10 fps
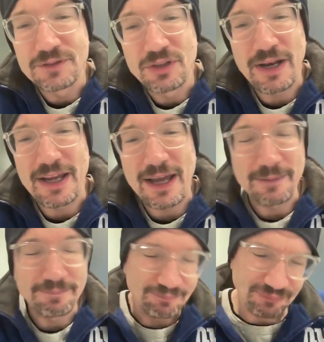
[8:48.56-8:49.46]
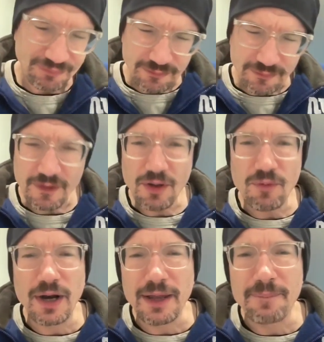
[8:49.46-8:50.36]
great guy,
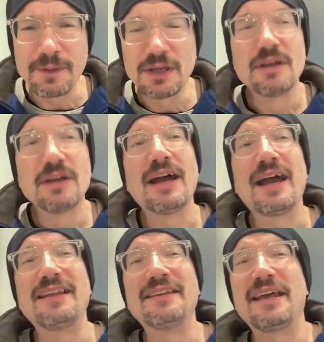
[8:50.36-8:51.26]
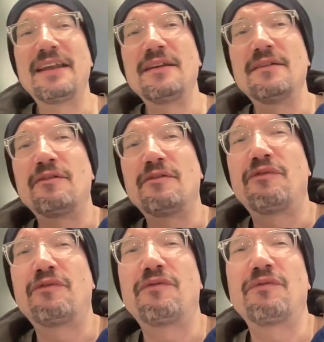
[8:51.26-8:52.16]
right? And then
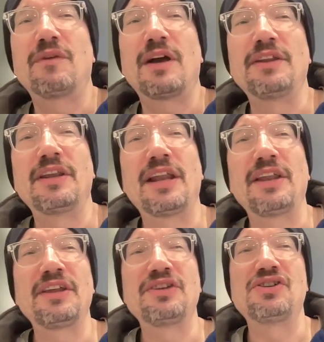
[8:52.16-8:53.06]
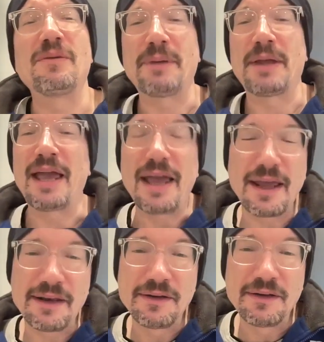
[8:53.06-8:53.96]
I think jump
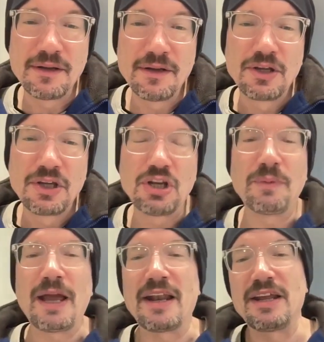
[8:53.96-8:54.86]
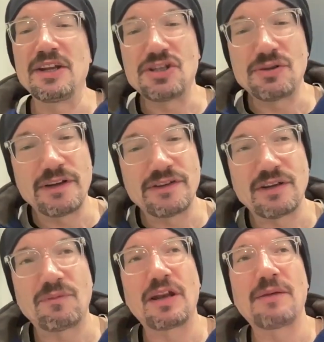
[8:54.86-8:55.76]
ahead, we had injuries
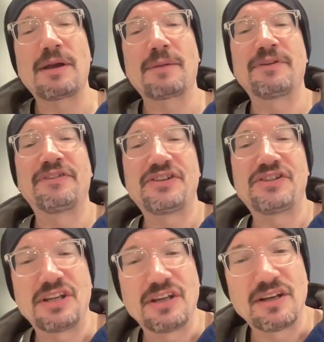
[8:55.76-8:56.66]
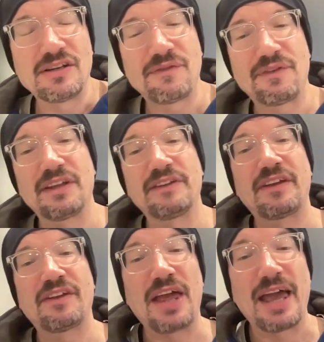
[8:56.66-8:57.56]
at running back position, different things
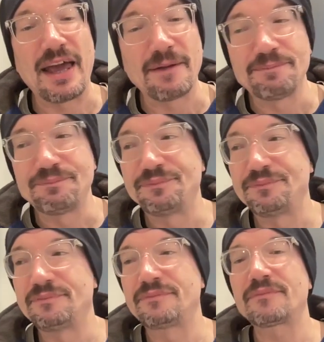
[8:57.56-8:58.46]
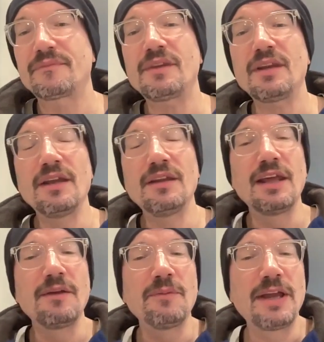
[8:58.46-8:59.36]
like that. And
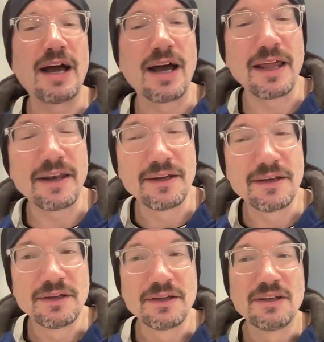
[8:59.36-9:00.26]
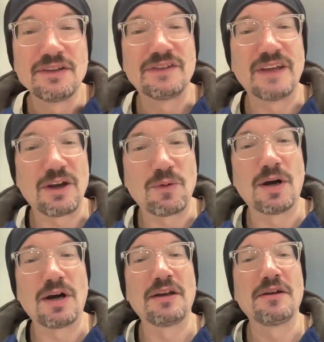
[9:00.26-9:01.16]
then we got
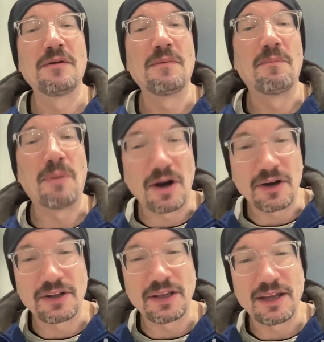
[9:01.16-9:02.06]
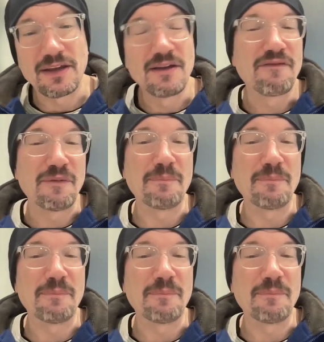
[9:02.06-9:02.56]
Saquon Barkley from